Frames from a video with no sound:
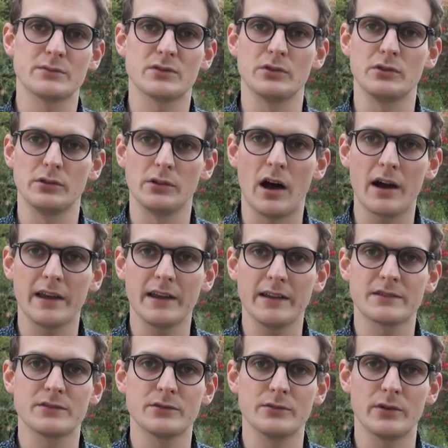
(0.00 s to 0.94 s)
So you log
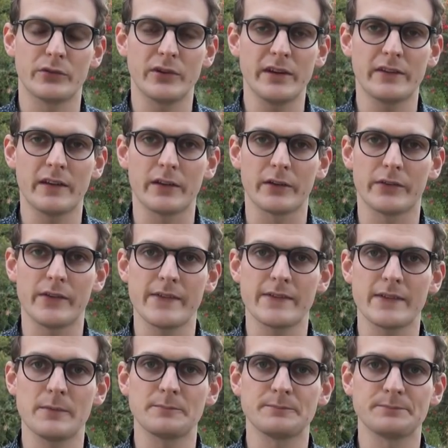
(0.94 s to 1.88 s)
into a retailer
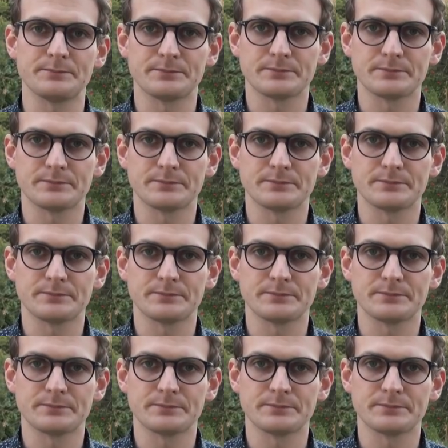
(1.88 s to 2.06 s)
system